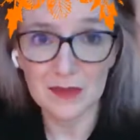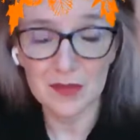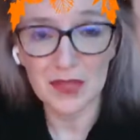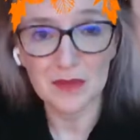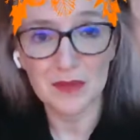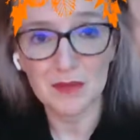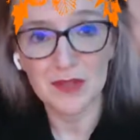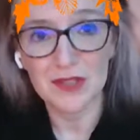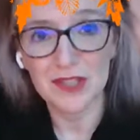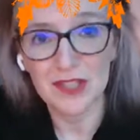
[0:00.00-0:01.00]
and being able to
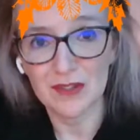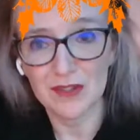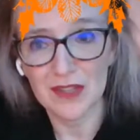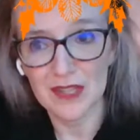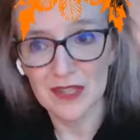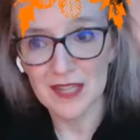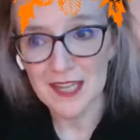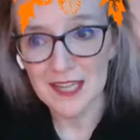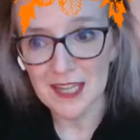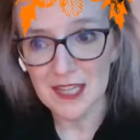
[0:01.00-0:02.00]
put you know
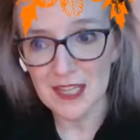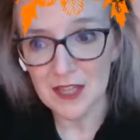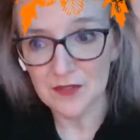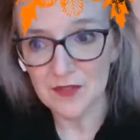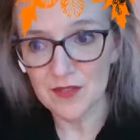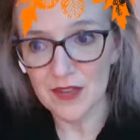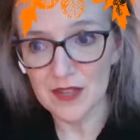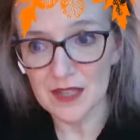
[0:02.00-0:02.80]
give